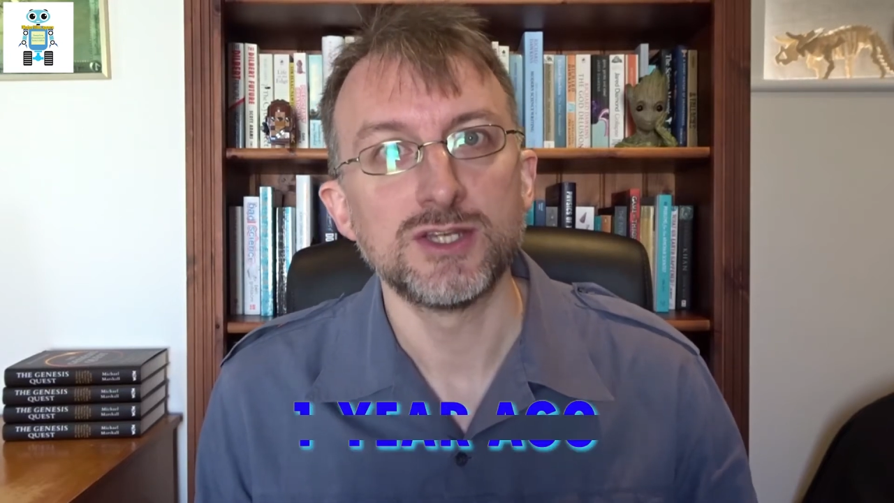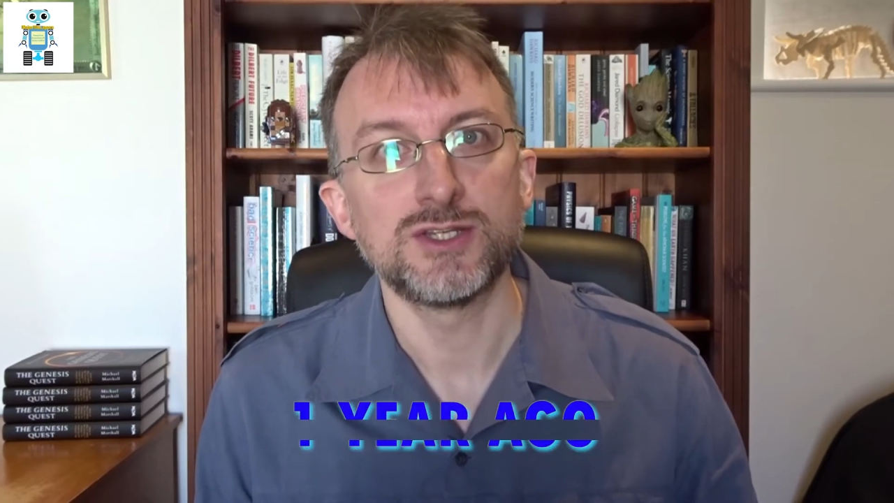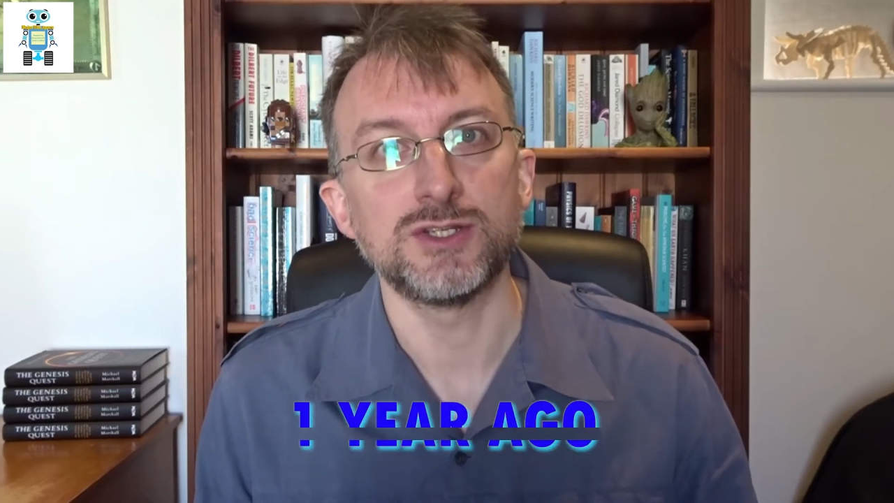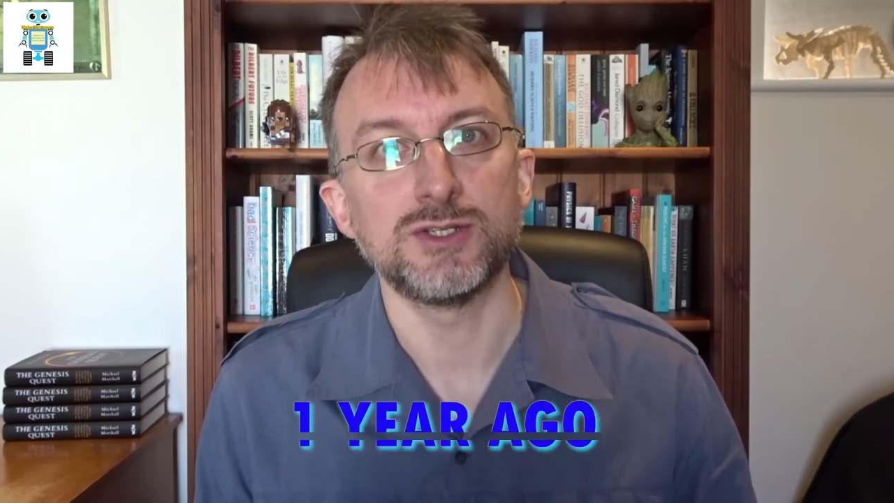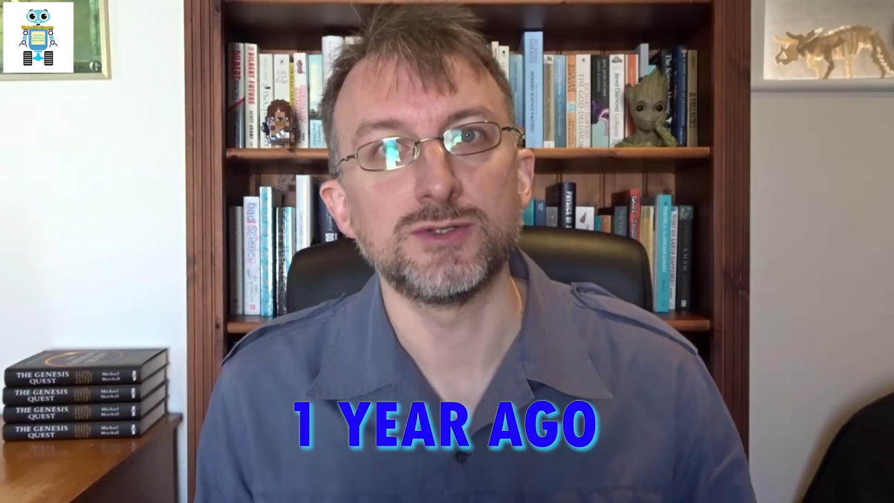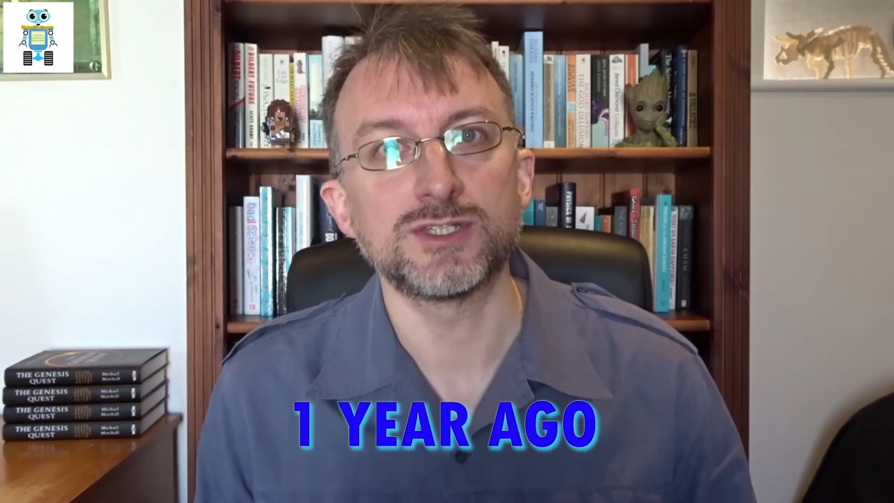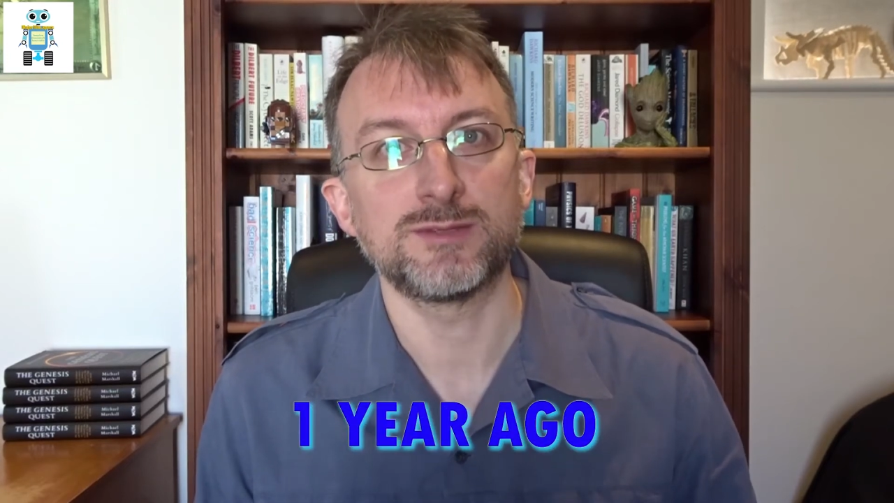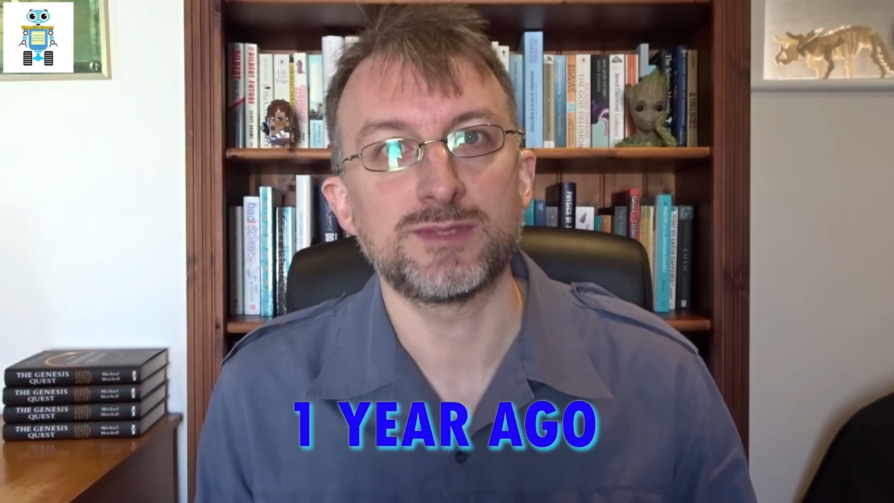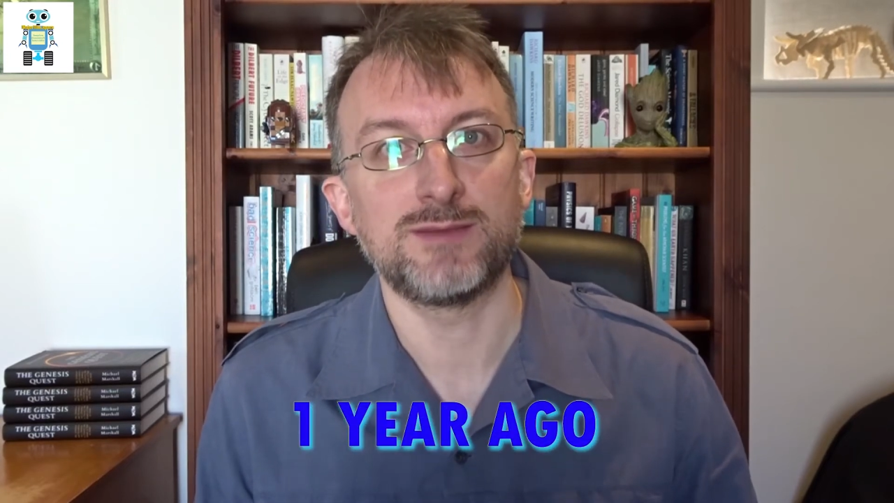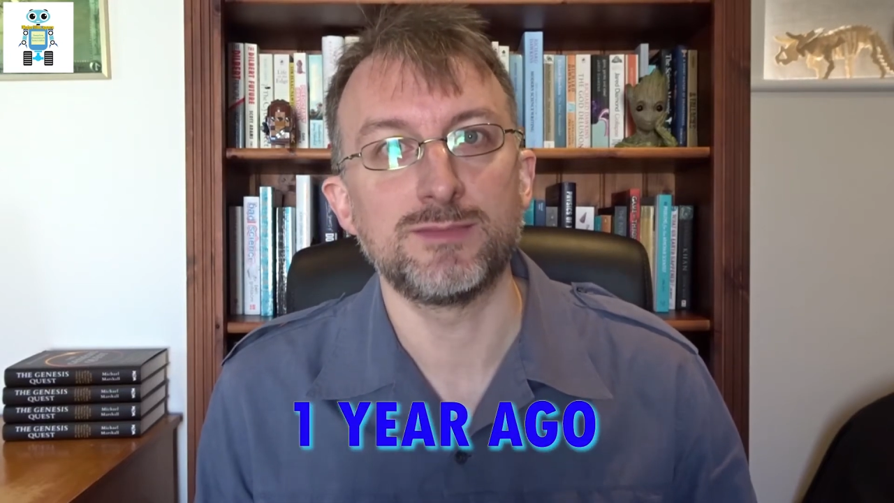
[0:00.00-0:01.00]
to
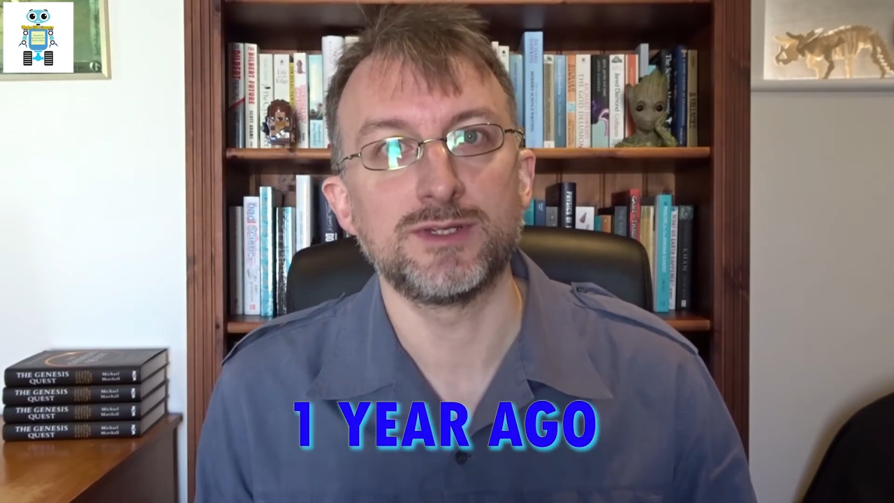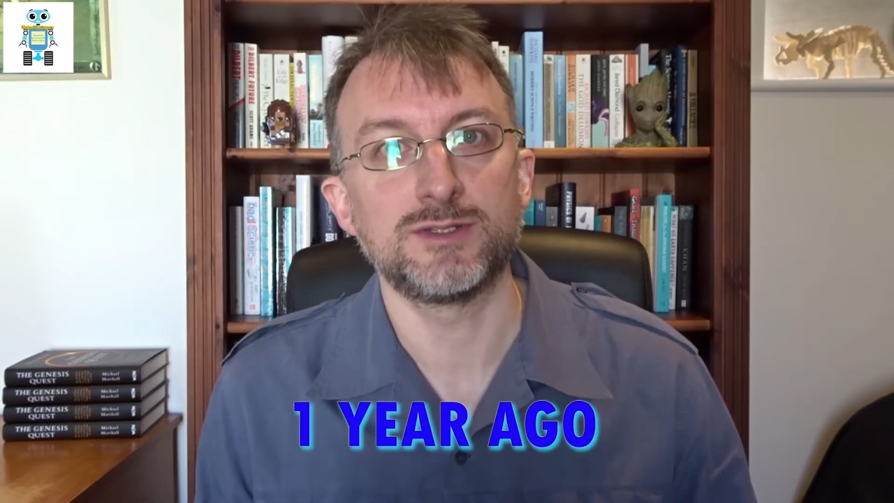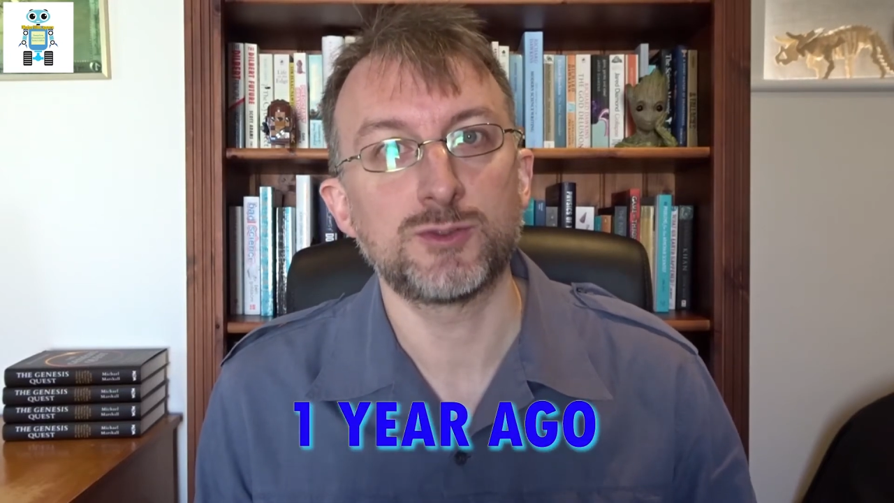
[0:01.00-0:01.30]
September